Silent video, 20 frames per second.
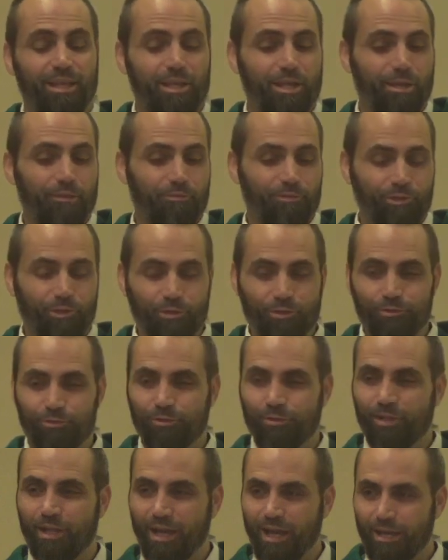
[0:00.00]
If you
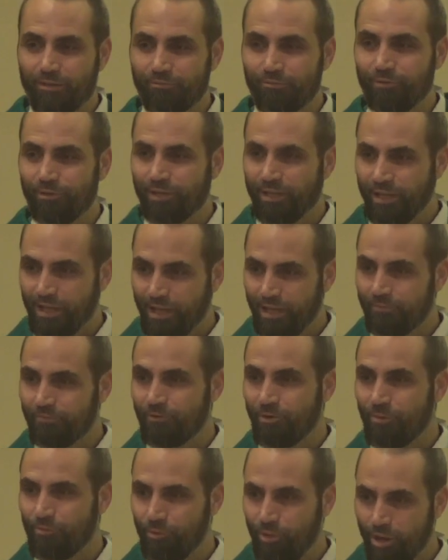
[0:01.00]
do not forgive
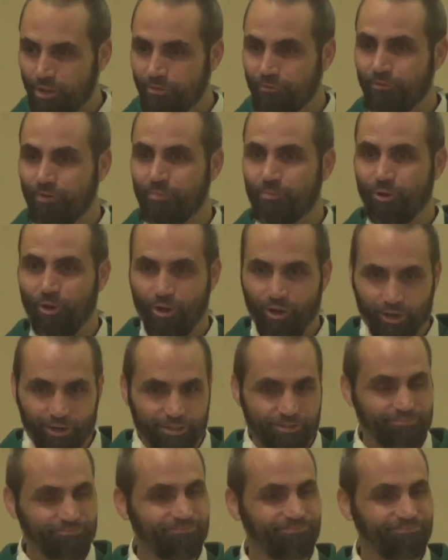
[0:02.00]
your brother from your heart,